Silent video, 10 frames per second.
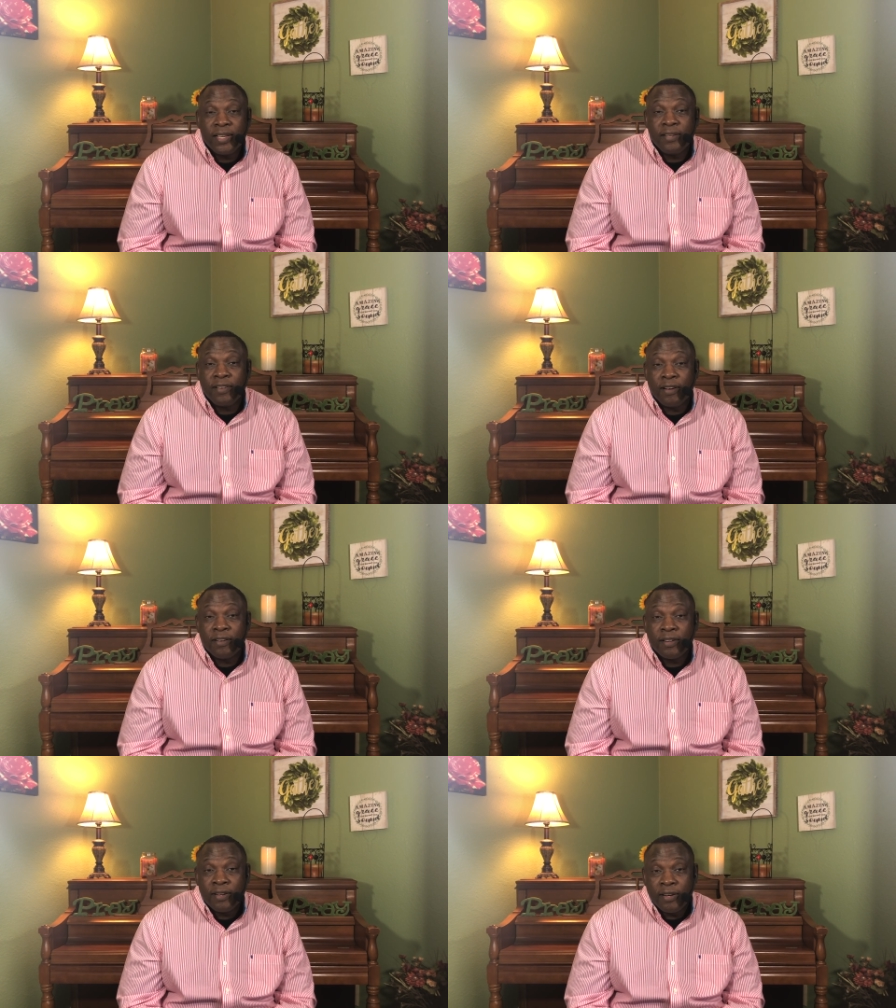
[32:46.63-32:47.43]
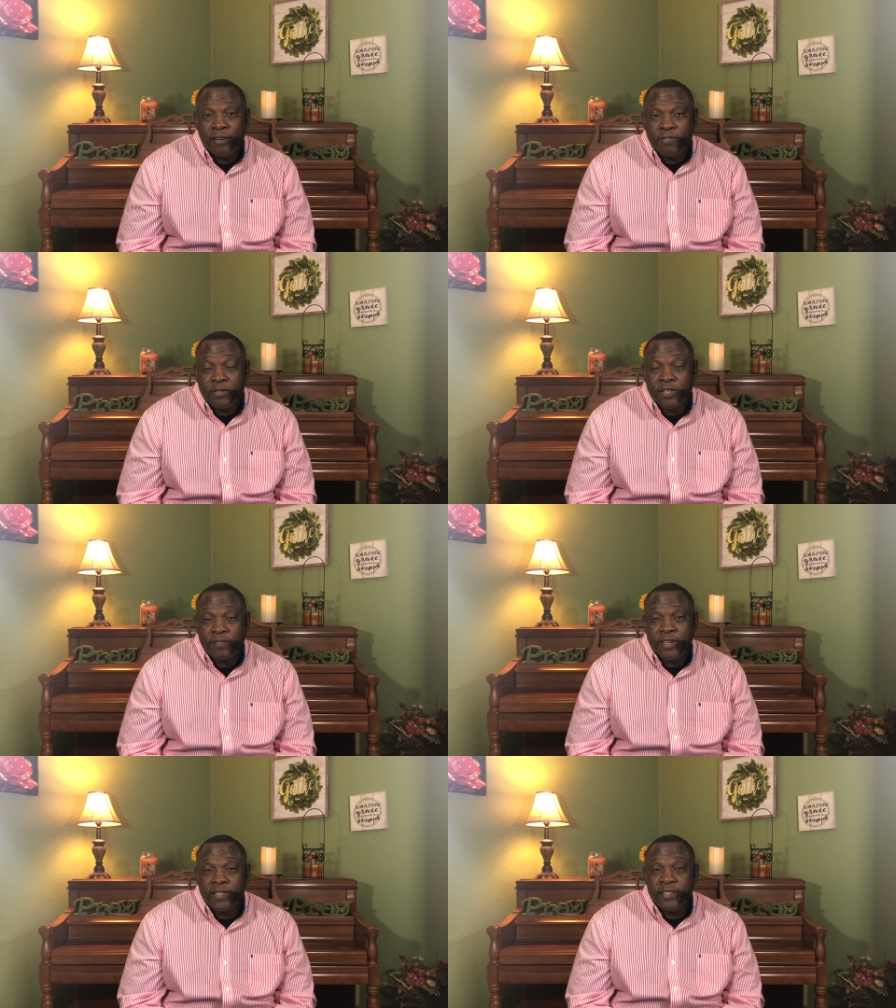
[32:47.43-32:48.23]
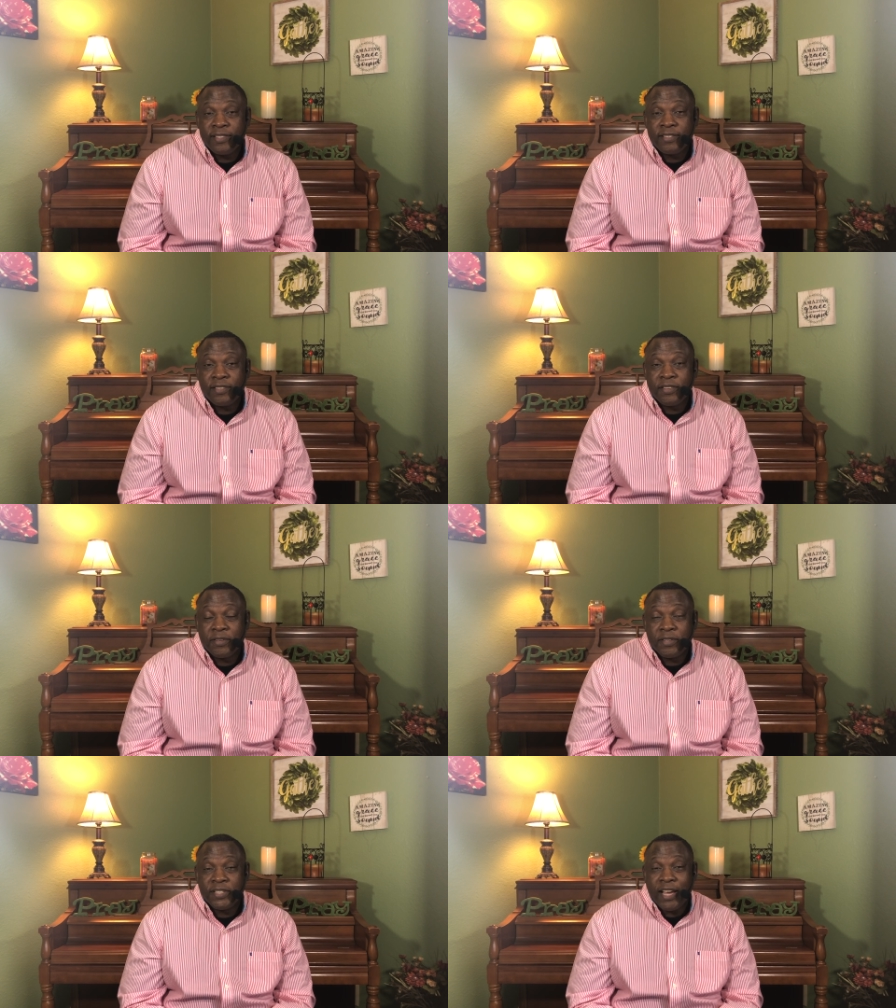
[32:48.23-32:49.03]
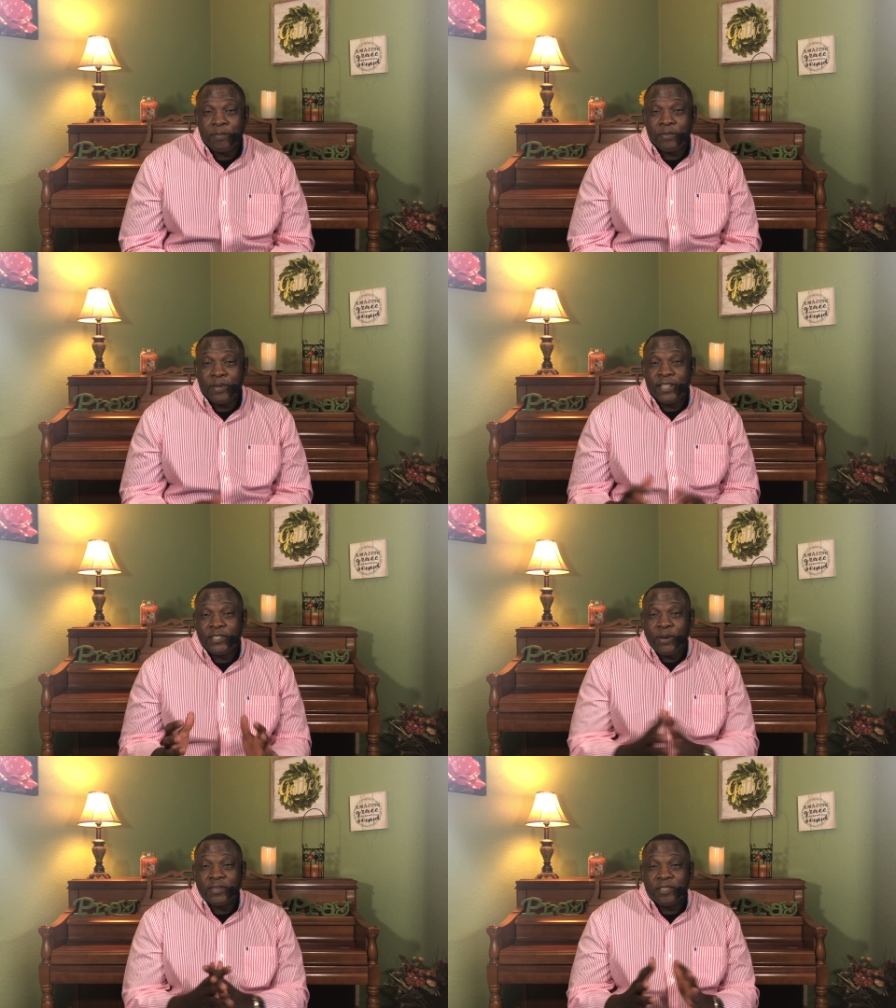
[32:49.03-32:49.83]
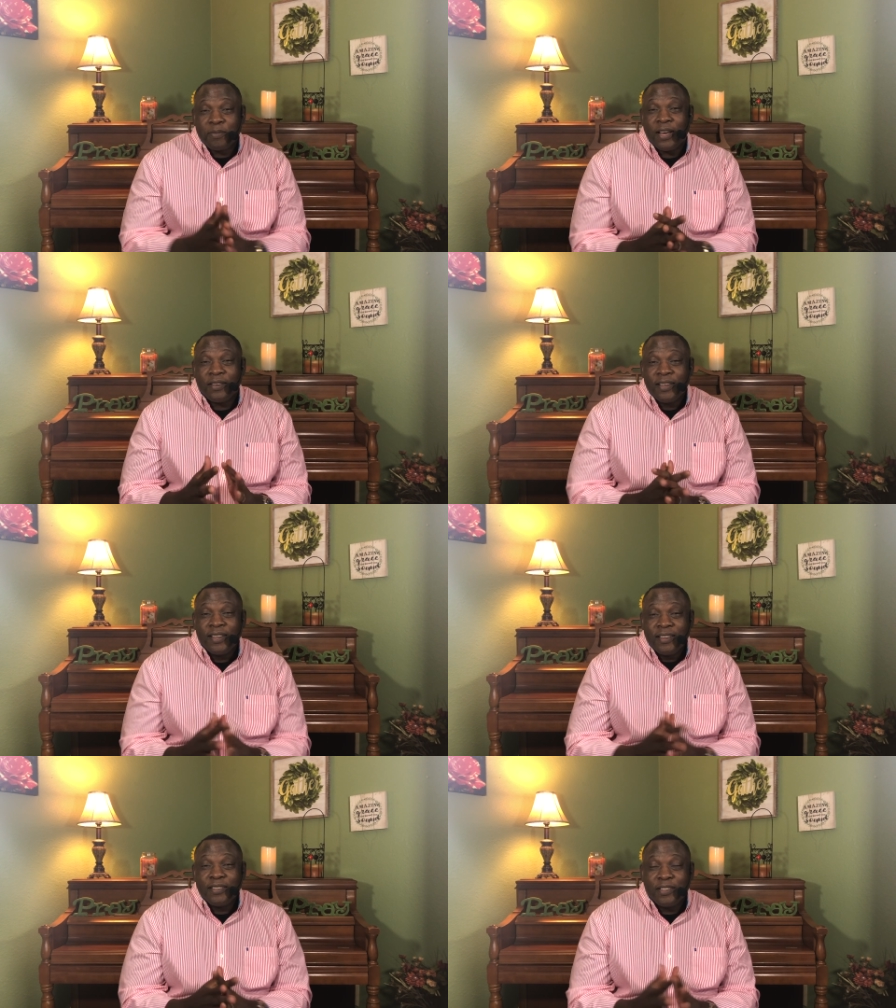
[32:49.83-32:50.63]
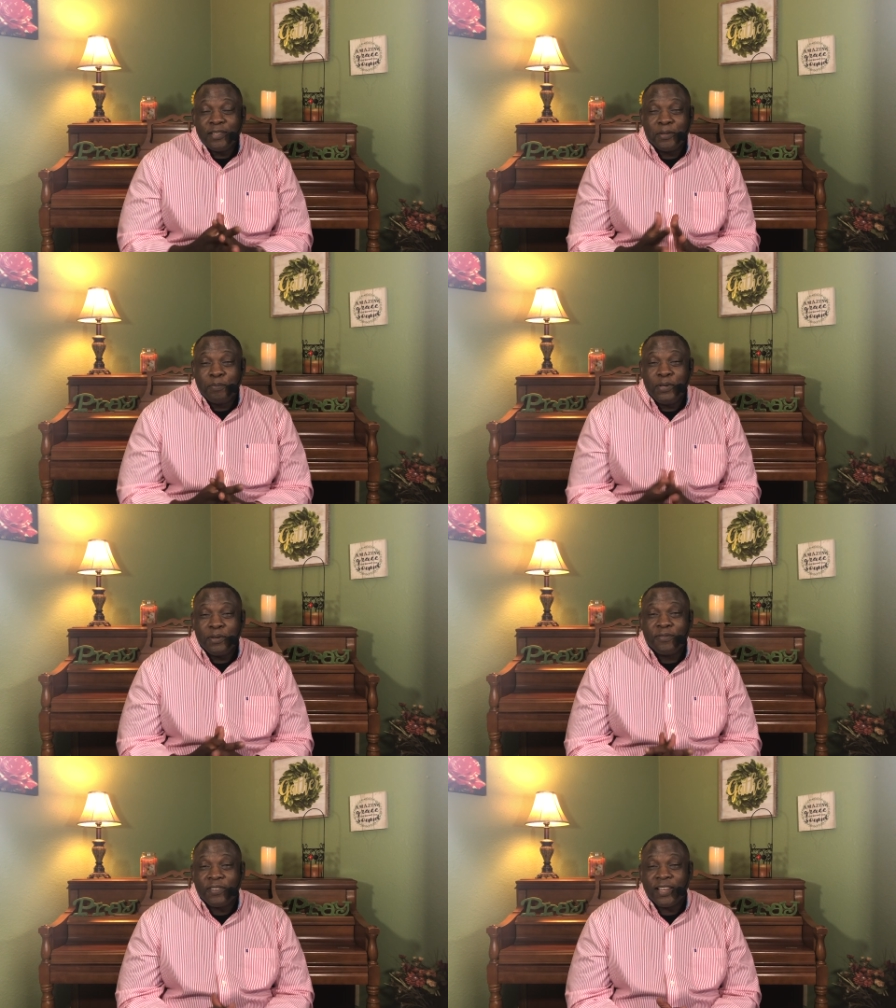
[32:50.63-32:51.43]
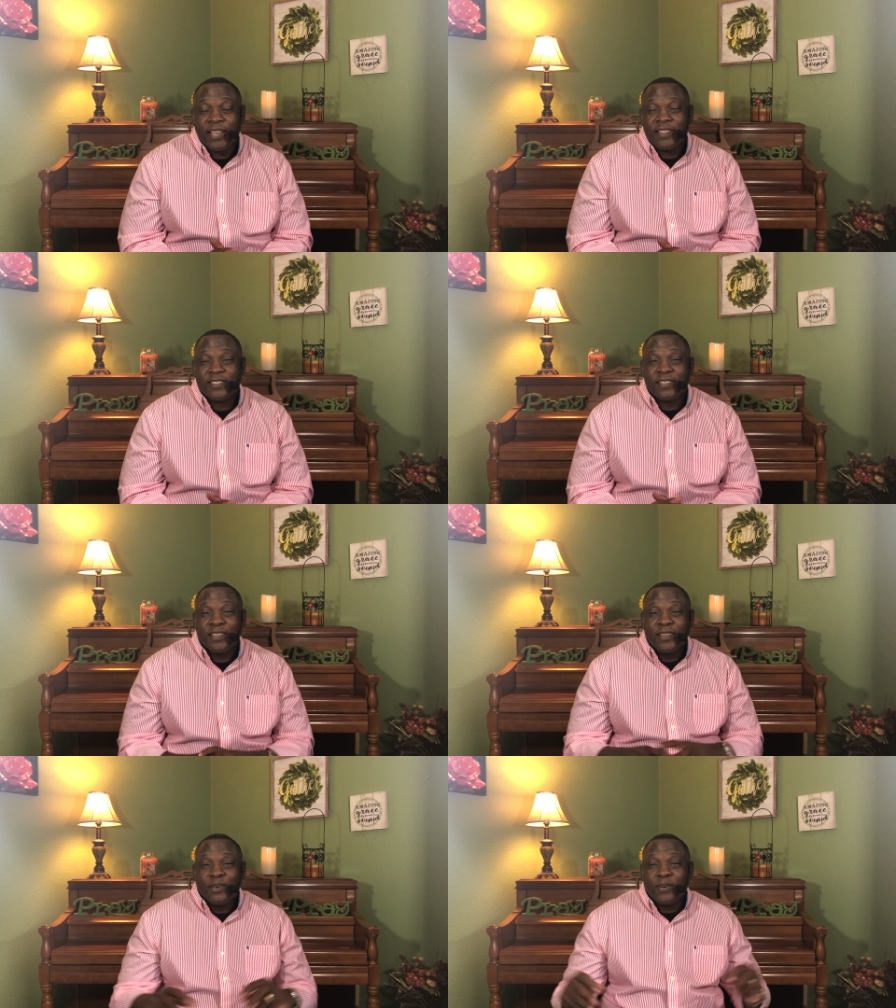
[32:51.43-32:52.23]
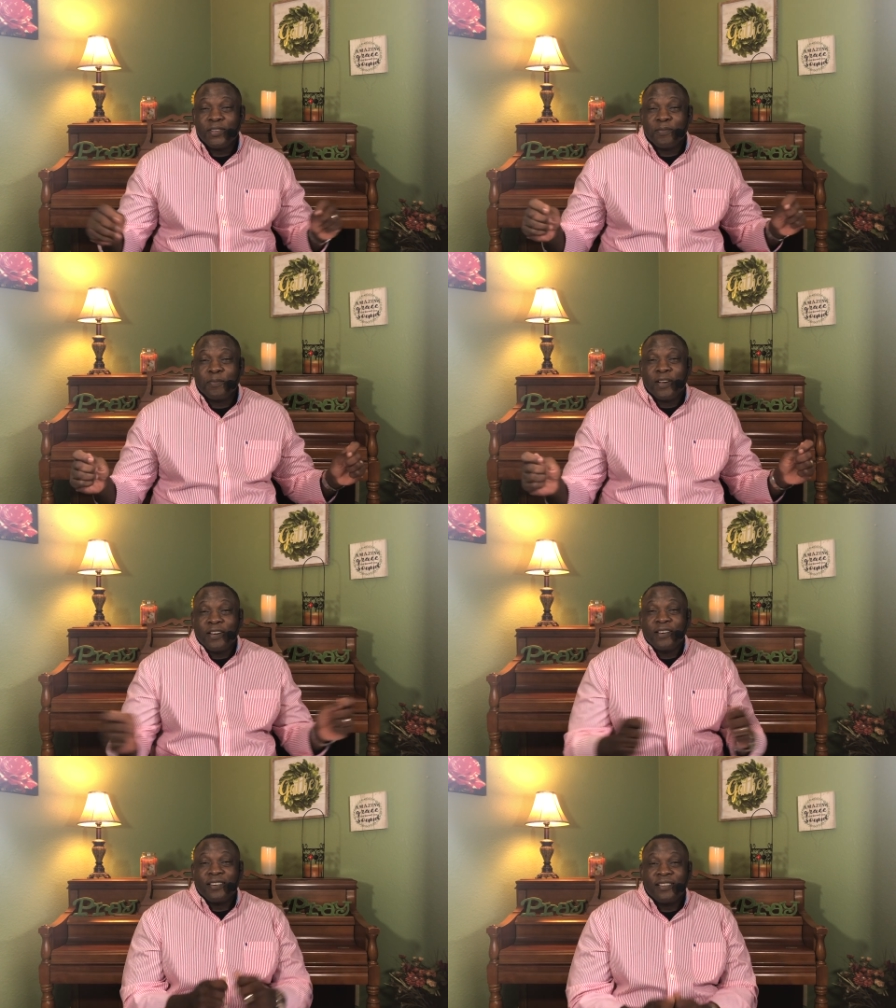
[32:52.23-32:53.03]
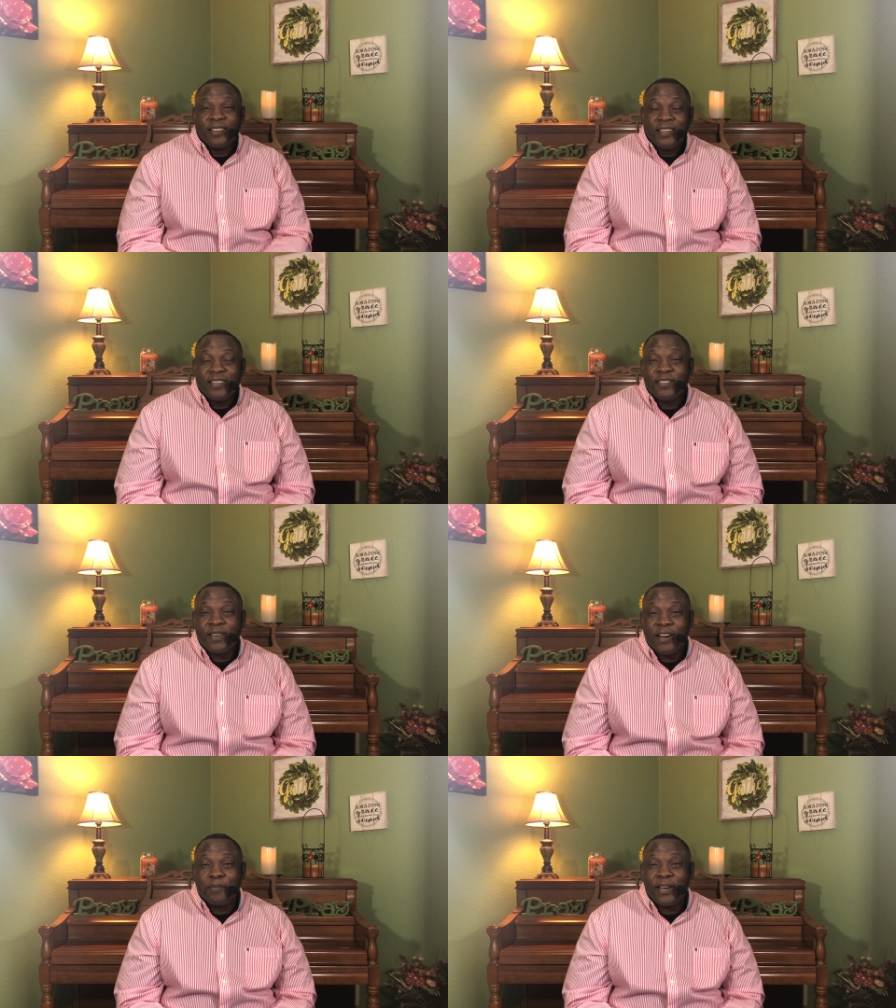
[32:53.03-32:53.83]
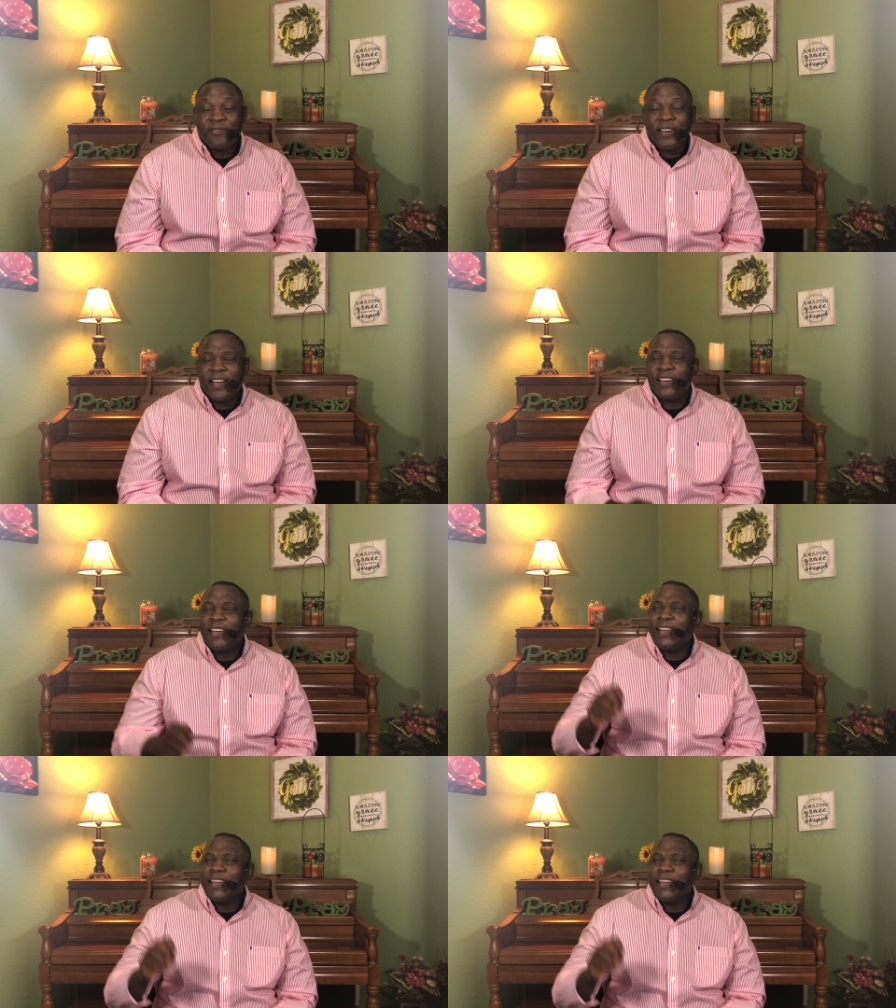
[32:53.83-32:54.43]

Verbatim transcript: in uh, uh, First Corinthians, the third chapter, where it talks about the, the purification or the uh, uh the trial by fire.